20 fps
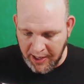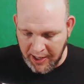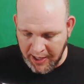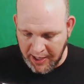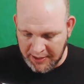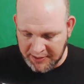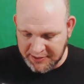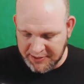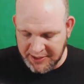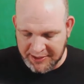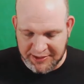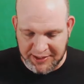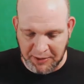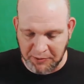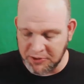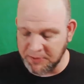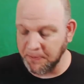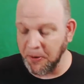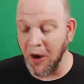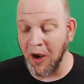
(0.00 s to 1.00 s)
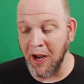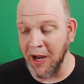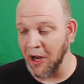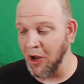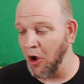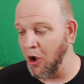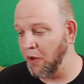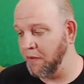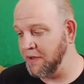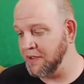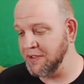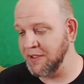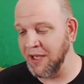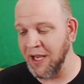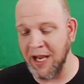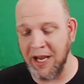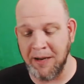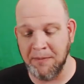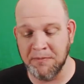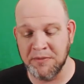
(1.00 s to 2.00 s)
And since I was buying all these
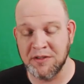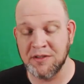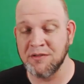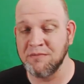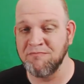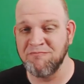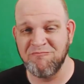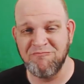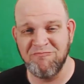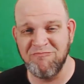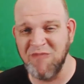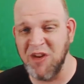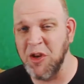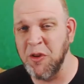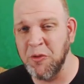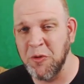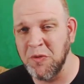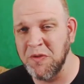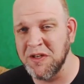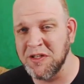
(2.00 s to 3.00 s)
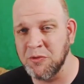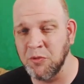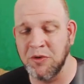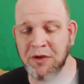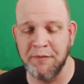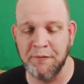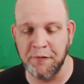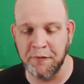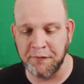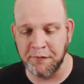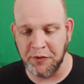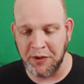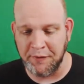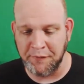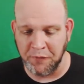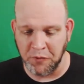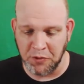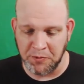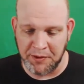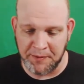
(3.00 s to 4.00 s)
games, he threw this one in for free
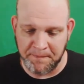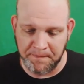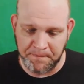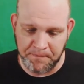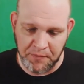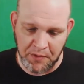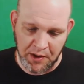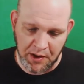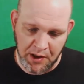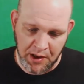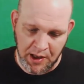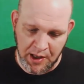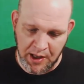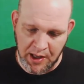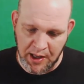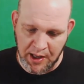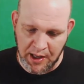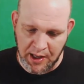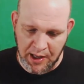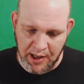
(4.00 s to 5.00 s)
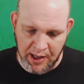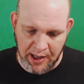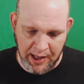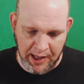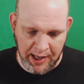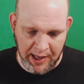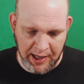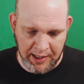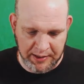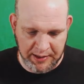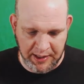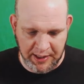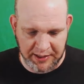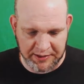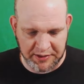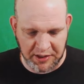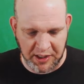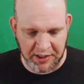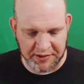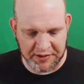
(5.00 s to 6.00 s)
for me. And
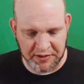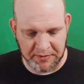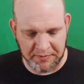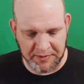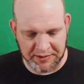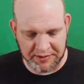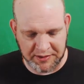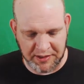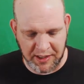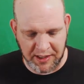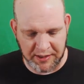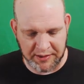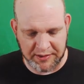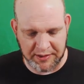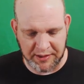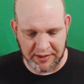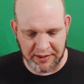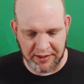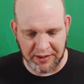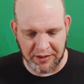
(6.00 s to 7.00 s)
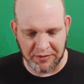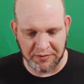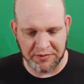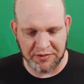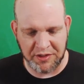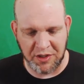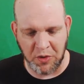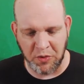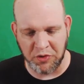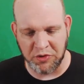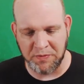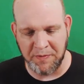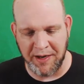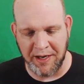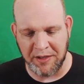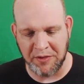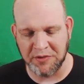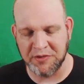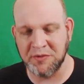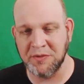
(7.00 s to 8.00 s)
it's awesome. It's got, it's the owner's
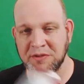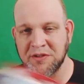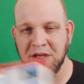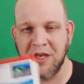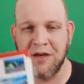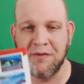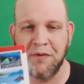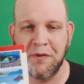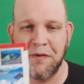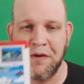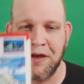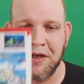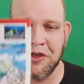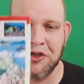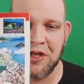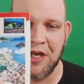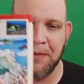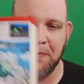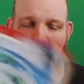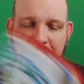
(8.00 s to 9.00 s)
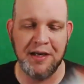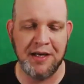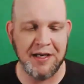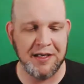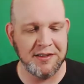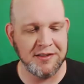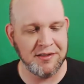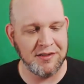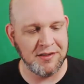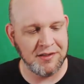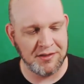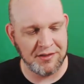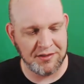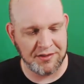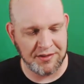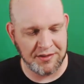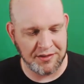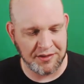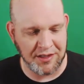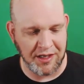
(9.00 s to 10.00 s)
manual, so it's got everything in
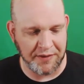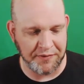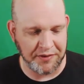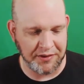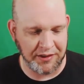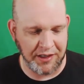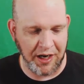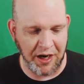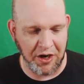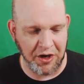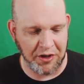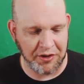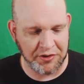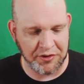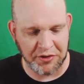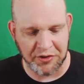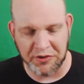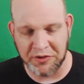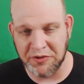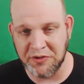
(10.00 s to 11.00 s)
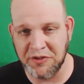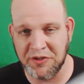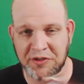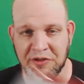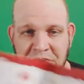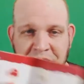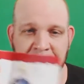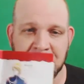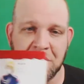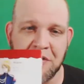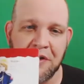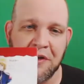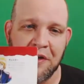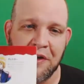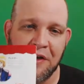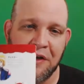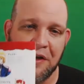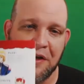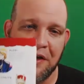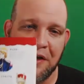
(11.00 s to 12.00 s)
Japanese. It's got the characters.
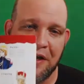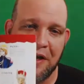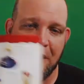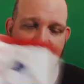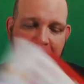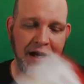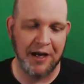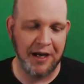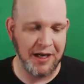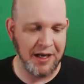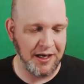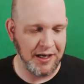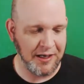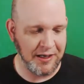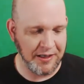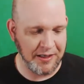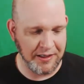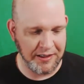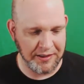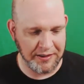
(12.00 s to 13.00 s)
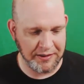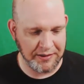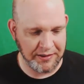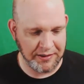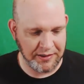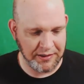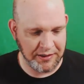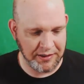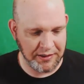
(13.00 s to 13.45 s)
I